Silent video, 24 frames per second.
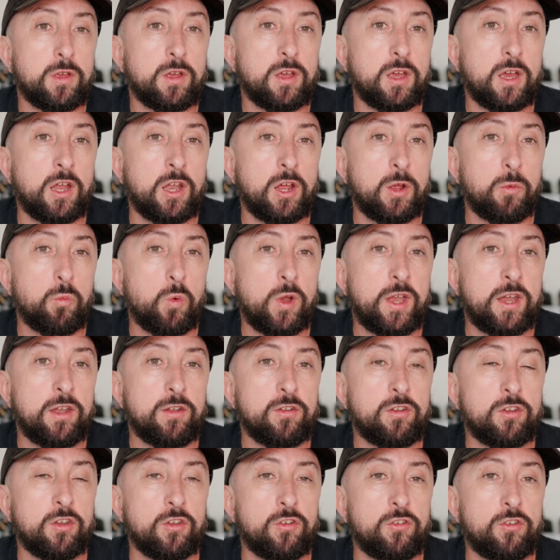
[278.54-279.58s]
I went
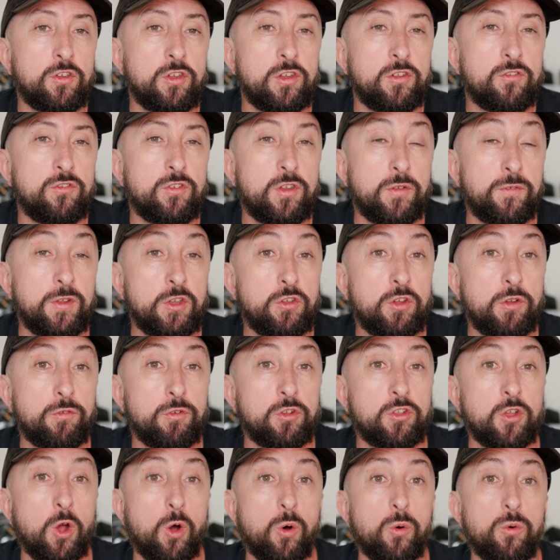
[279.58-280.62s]
into DaVinci
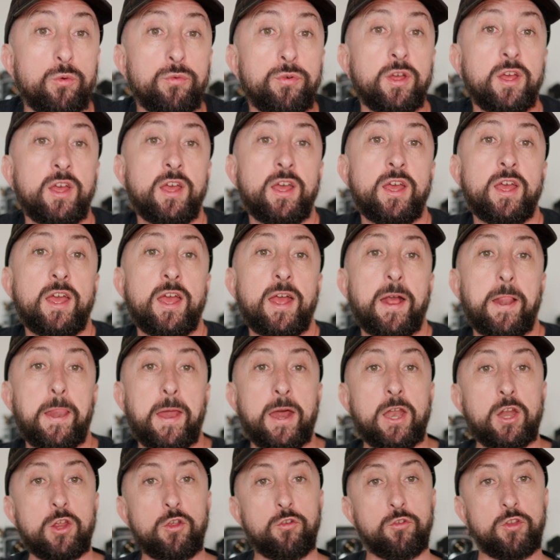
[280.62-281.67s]
Resolve,
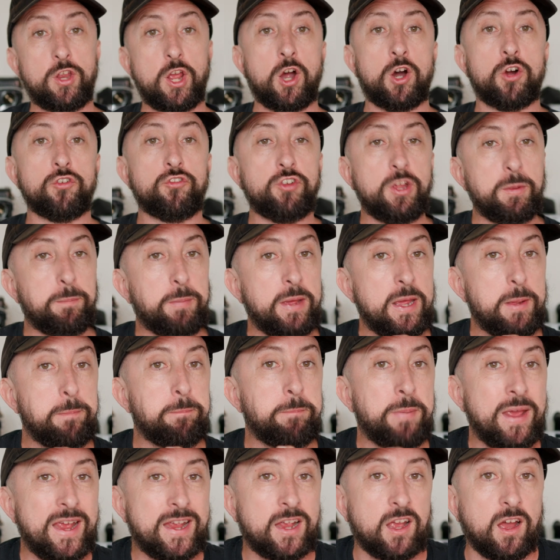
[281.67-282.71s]
and I used the RGB
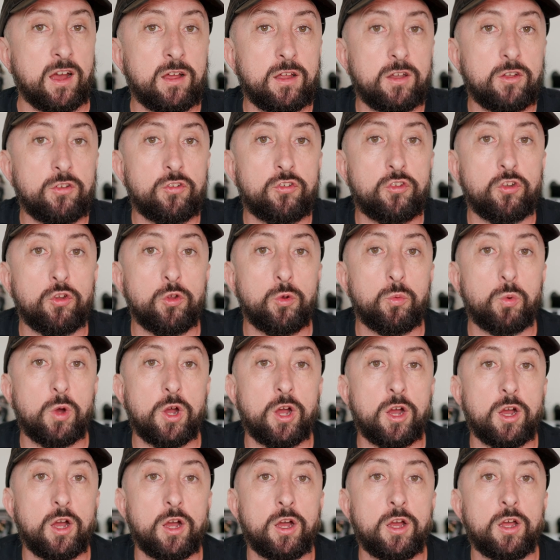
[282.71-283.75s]
picker
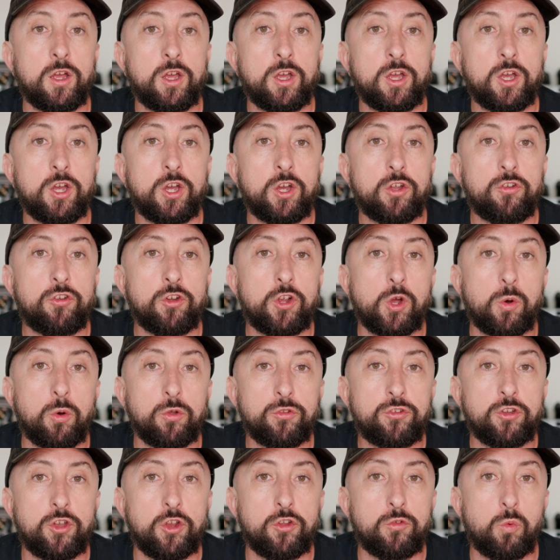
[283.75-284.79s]
to go
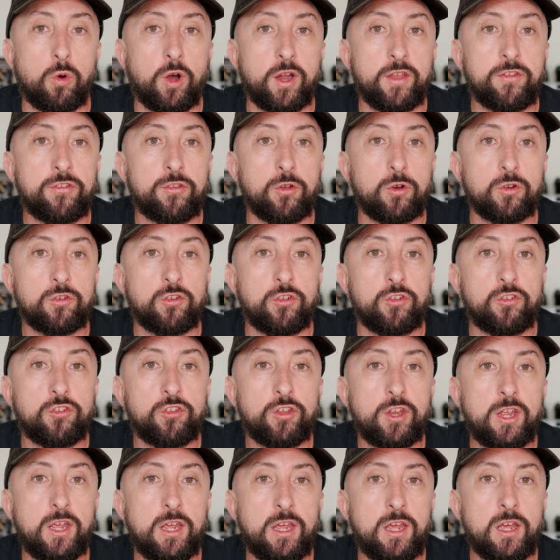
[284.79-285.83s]
onto those white socks and
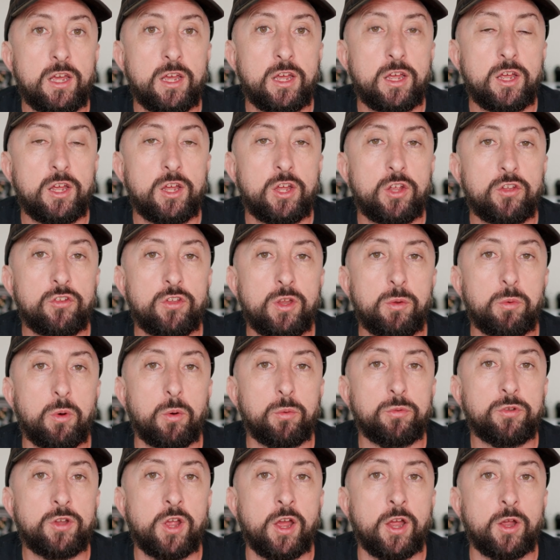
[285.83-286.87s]
see what
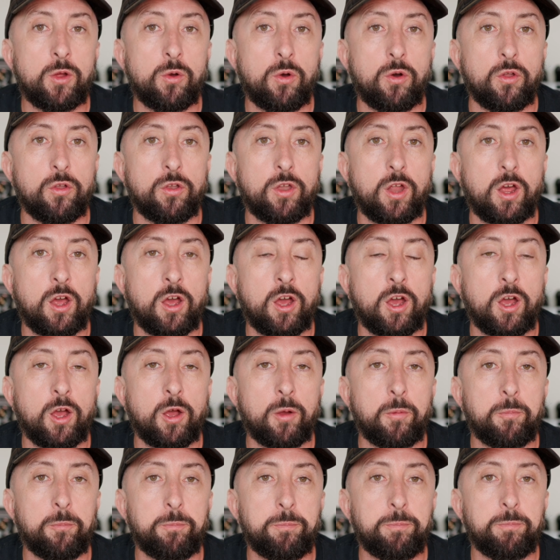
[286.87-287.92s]
was going
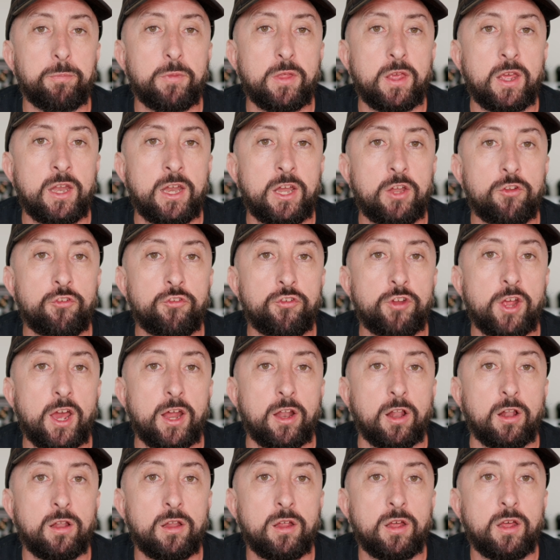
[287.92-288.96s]
on in each
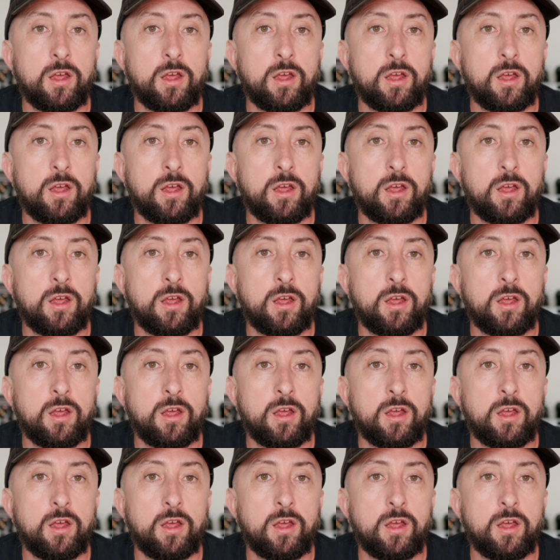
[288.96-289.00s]
channel.